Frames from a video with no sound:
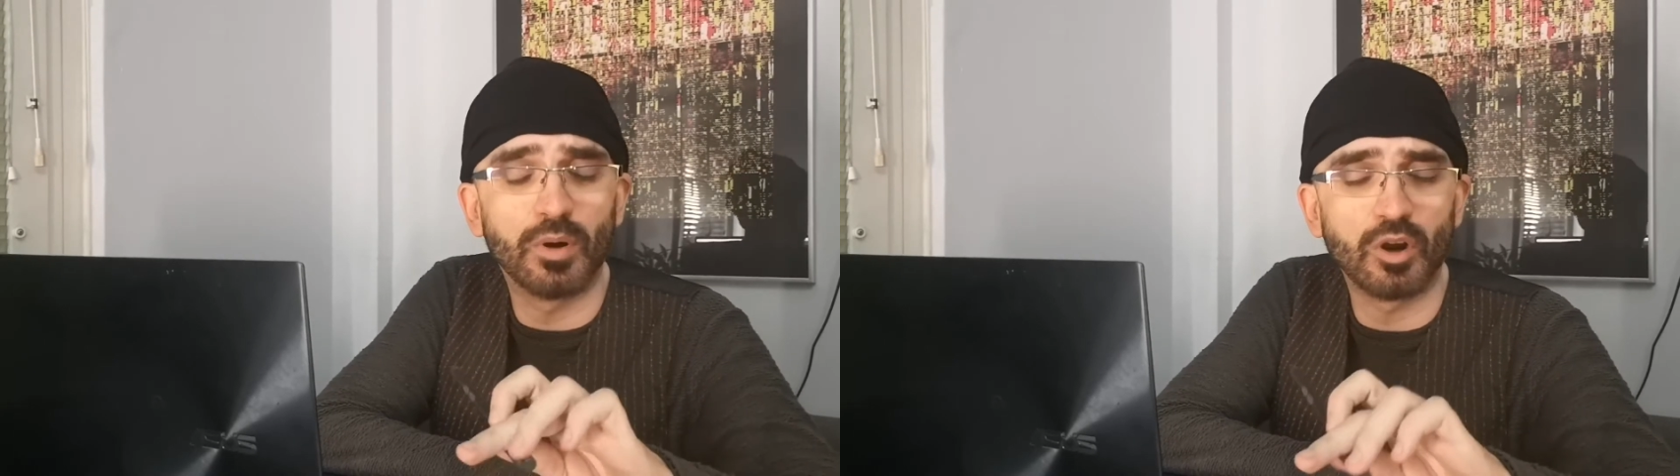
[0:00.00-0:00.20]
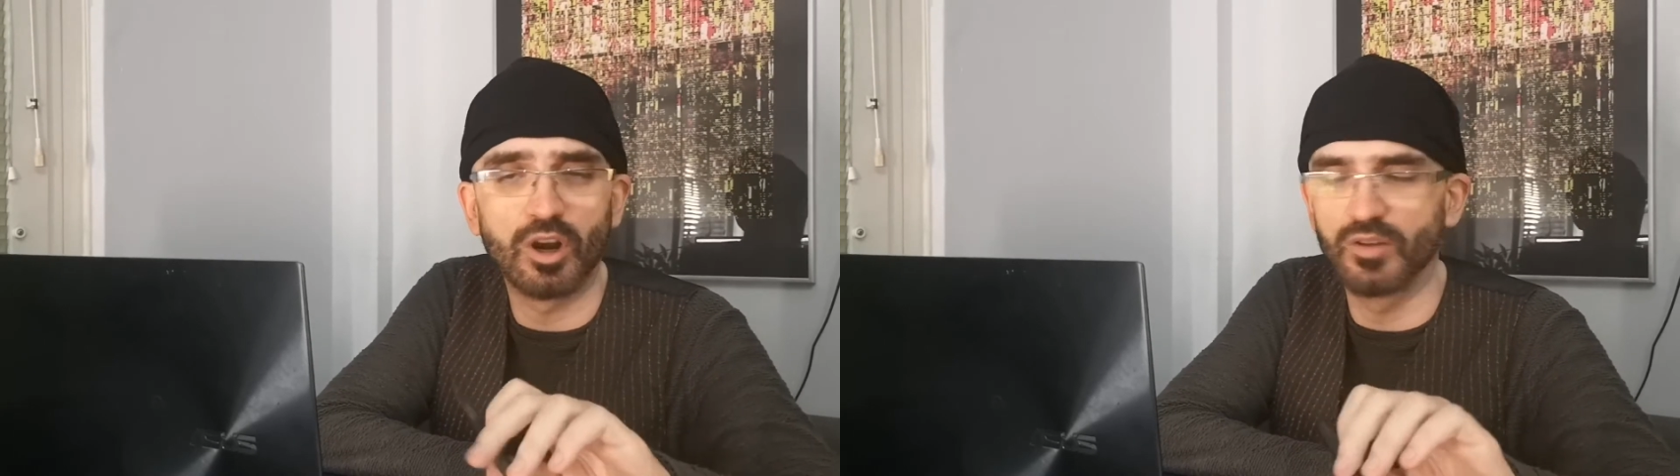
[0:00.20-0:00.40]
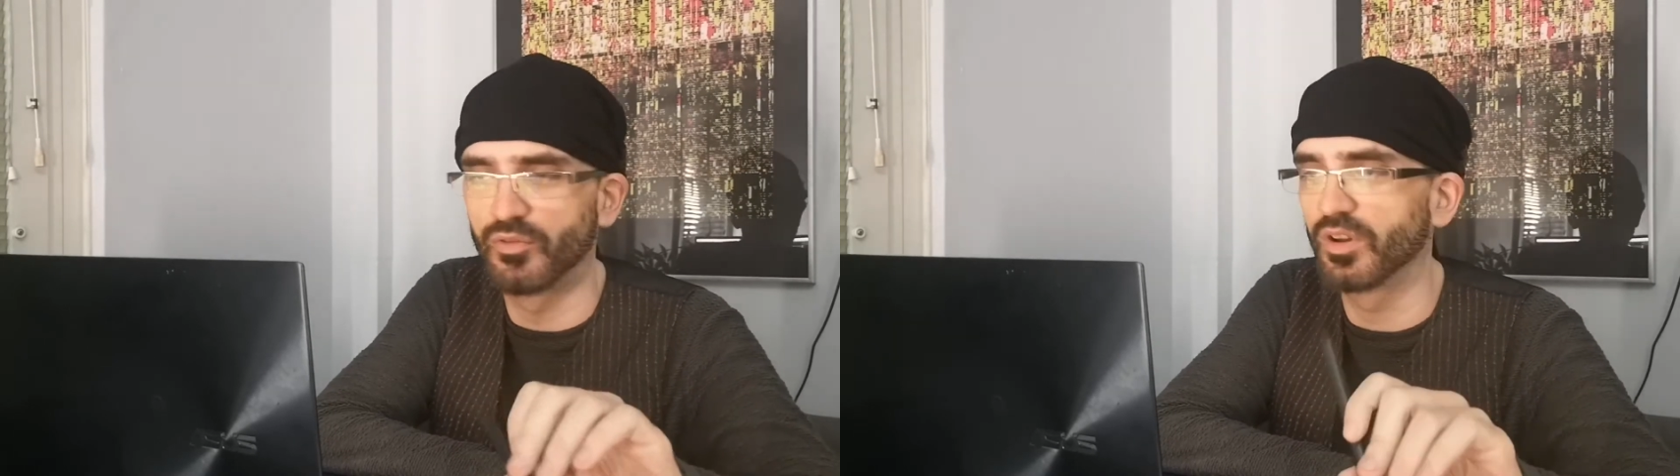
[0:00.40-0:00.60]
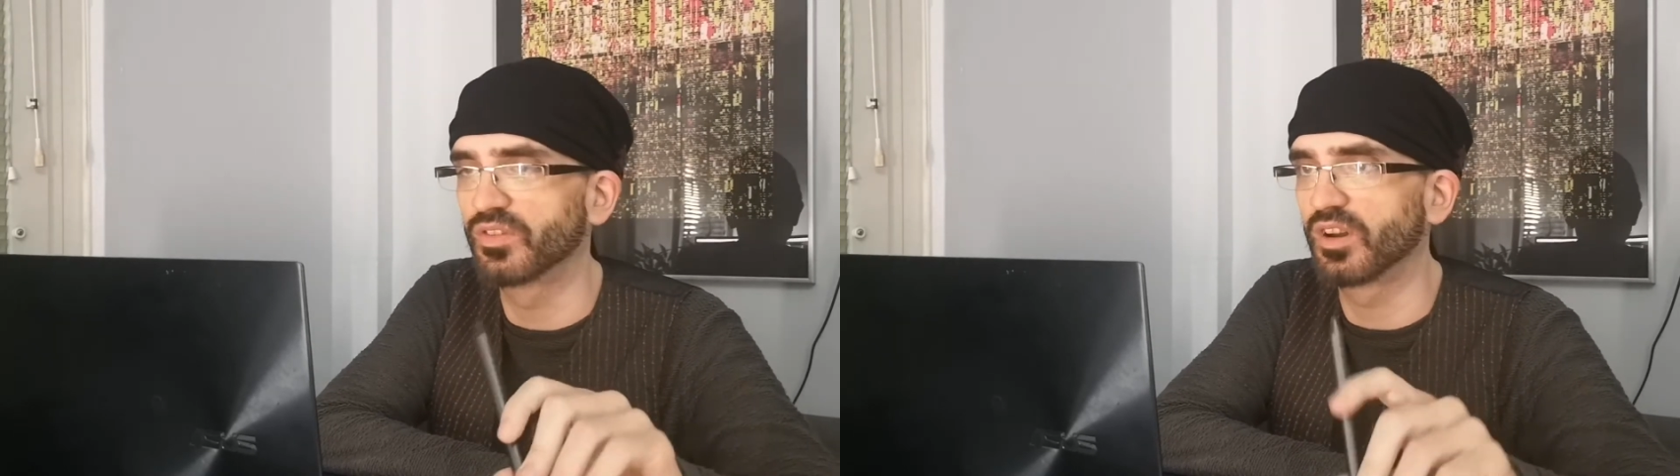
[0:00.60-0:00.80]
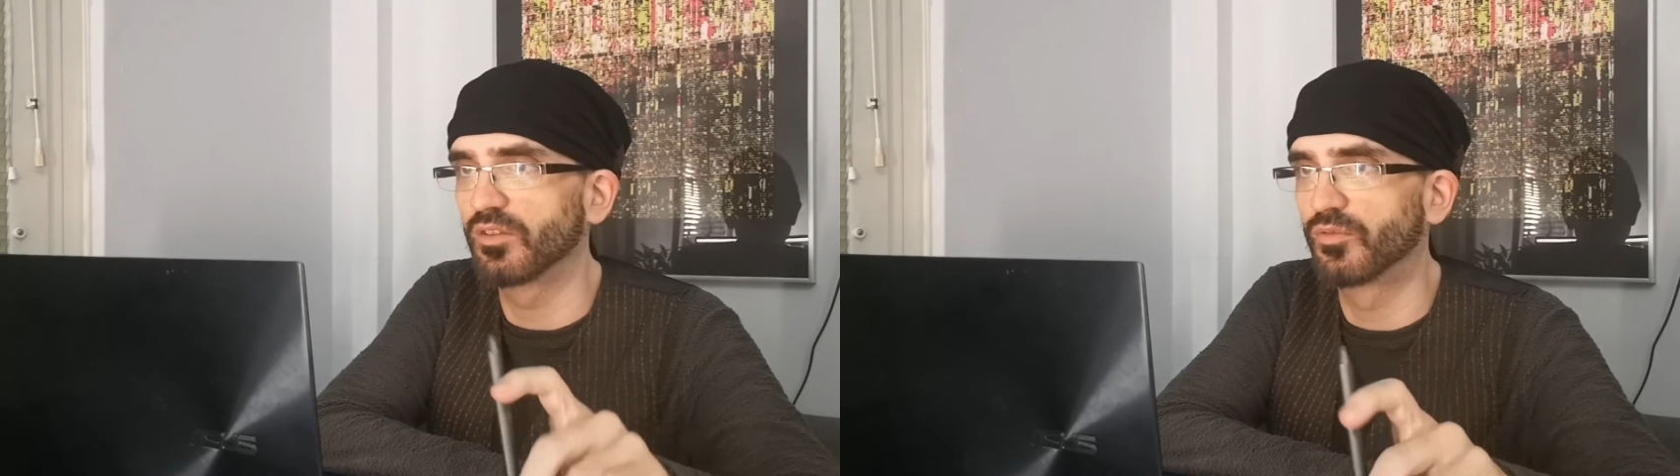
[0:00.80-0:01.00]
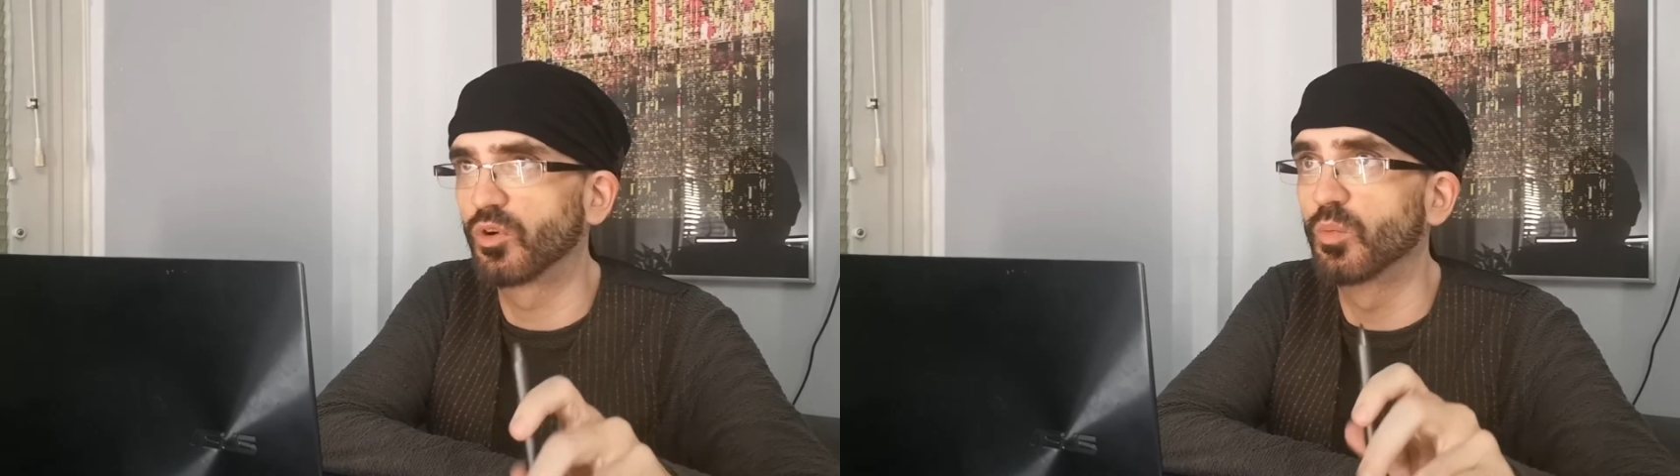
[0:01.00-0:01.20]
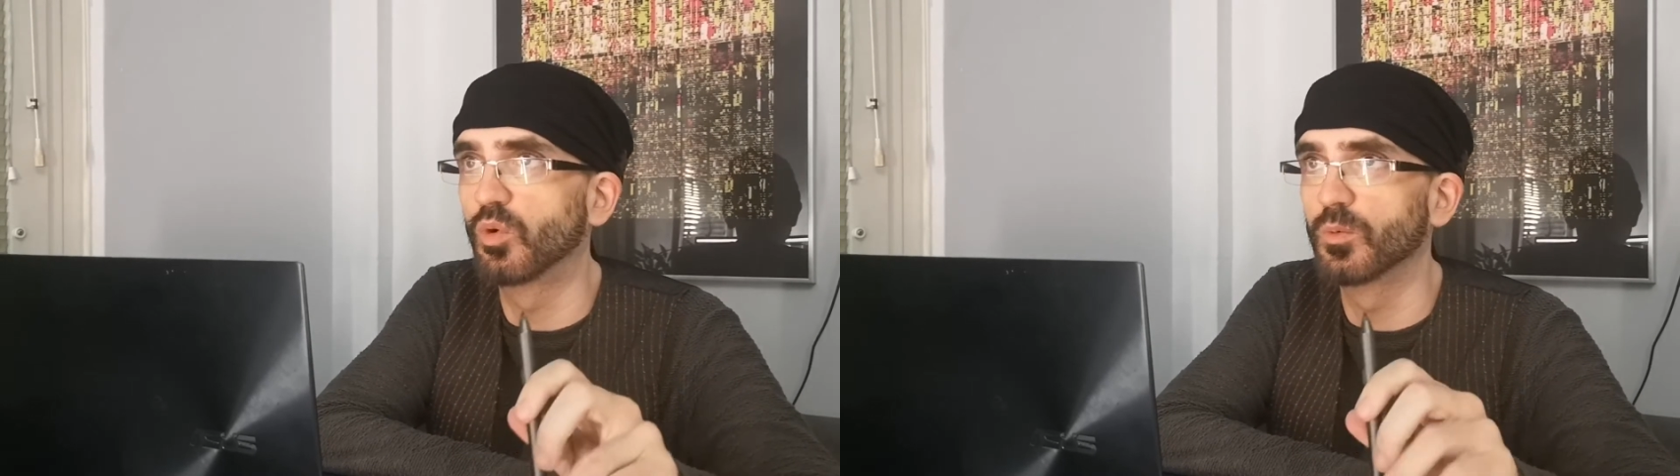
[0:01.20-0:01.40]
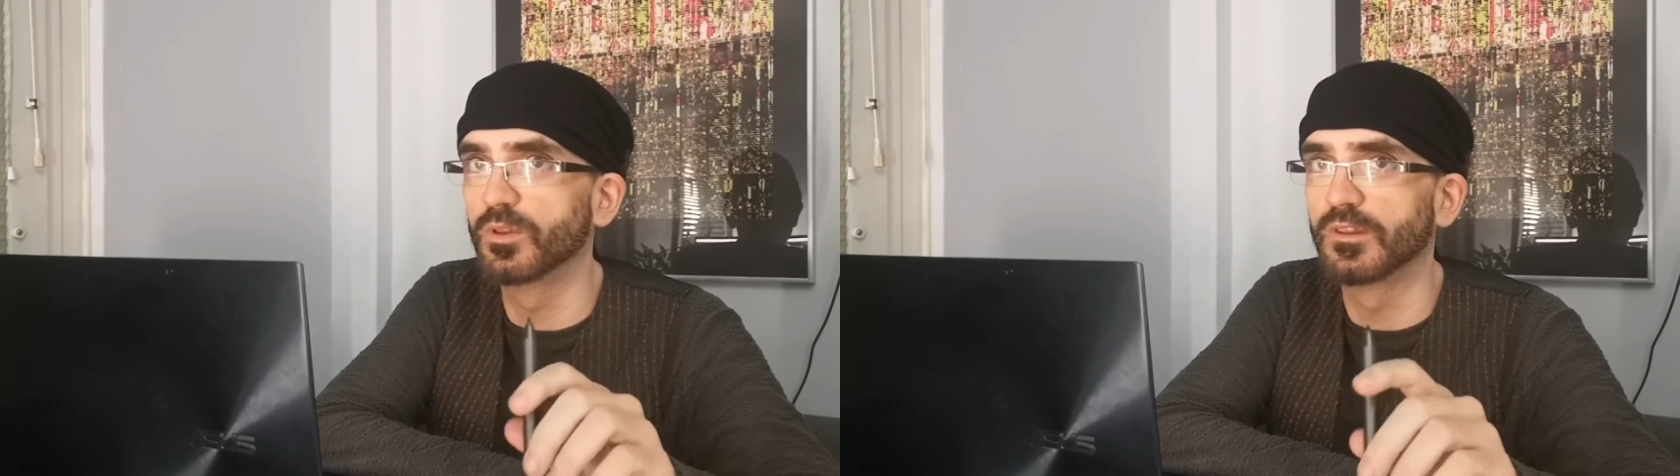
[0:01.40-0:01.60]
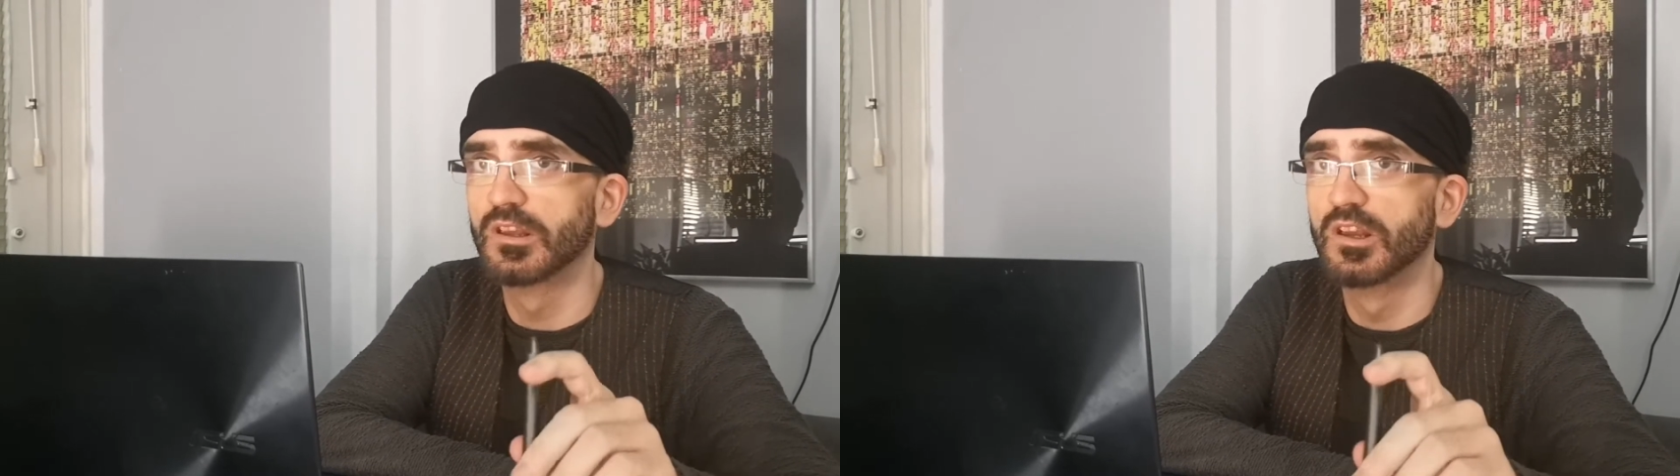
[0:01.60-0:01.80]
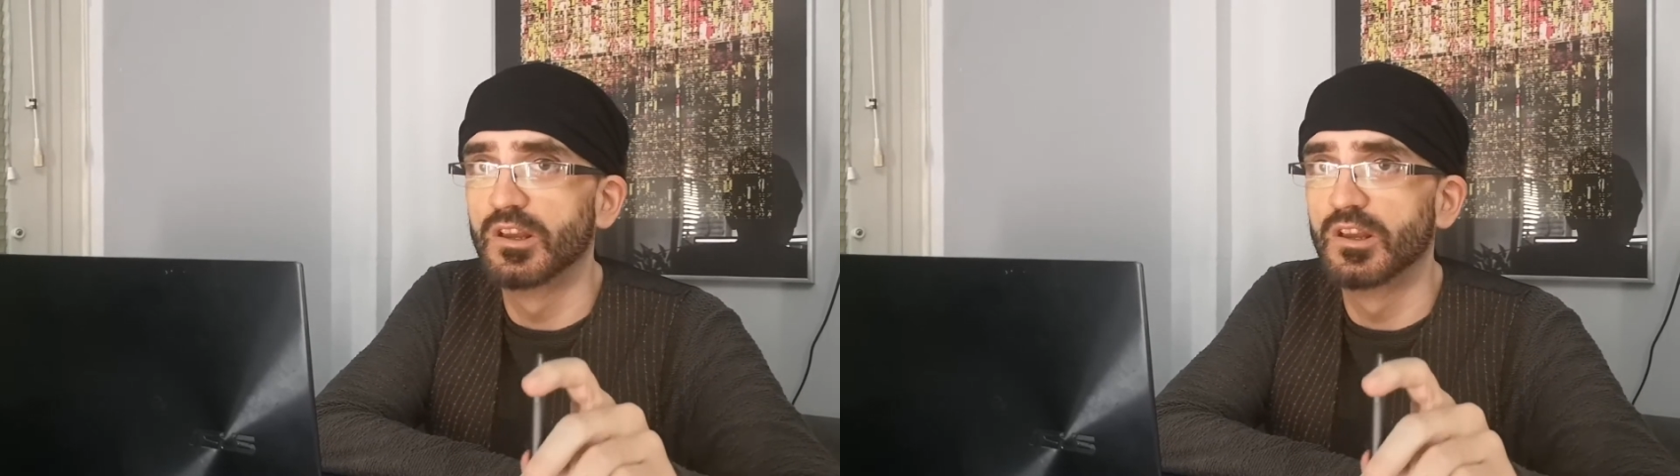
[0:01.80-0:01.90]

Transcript: part aside for a moment.